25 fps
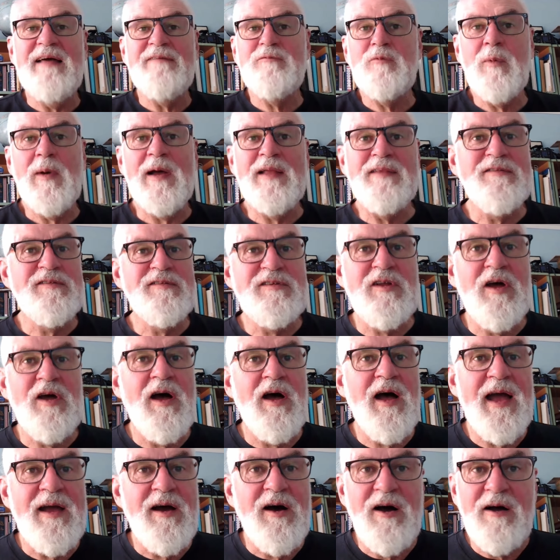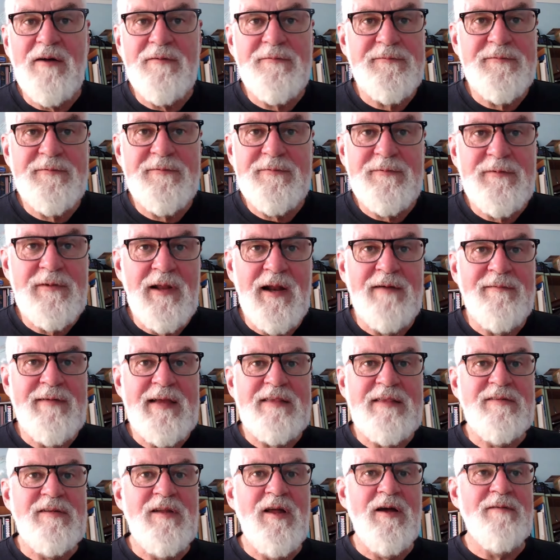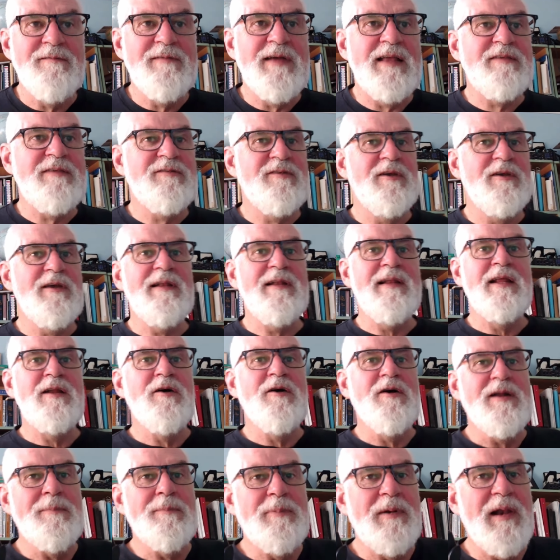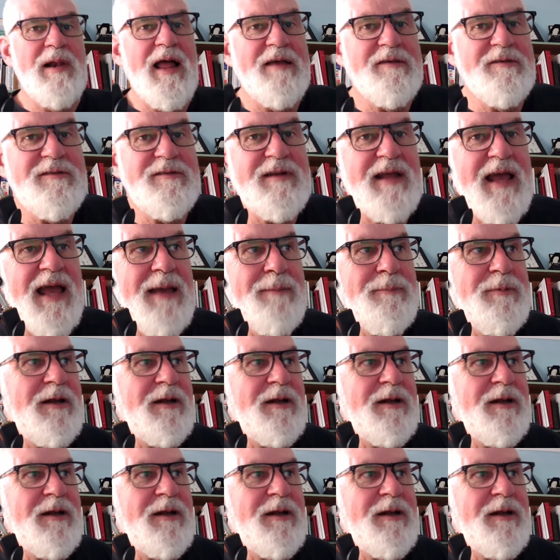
loved ones die off. You know, that's certainly not a plus to